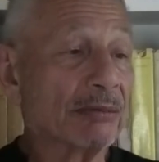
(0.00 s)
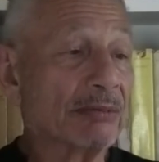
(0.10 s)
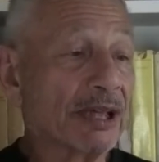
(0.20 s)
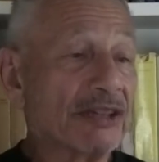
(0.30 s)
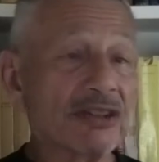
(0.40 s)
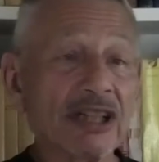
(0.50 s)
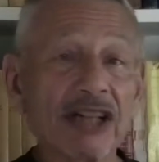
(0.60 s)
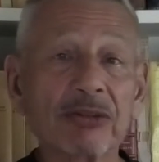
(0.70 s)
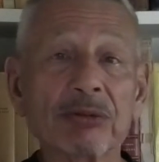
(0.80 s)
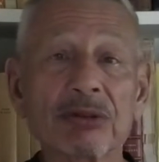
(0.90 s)

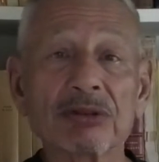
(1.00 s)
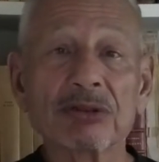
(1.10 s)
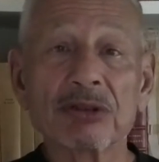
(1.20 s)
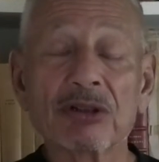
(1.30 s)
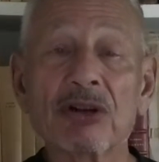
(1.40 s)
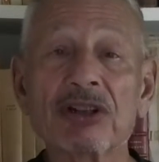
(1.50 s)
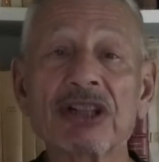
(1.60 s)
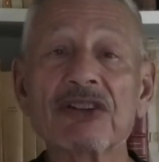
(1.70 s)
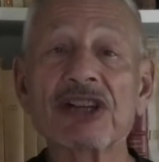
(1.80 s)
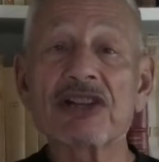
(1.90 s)
intellectual or
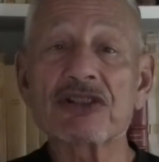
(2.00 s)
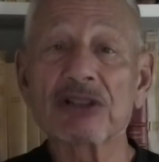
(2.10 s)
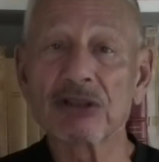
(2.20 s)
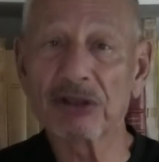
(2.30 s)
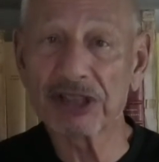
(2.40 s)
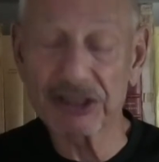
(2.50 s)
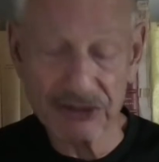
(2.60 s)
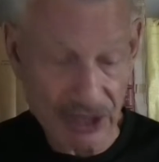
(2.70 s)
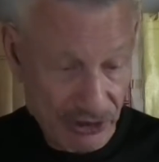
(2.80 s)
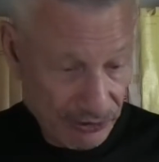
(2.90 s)
organizational
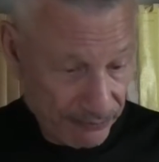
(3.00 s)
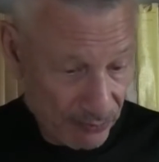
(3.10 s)
orientation.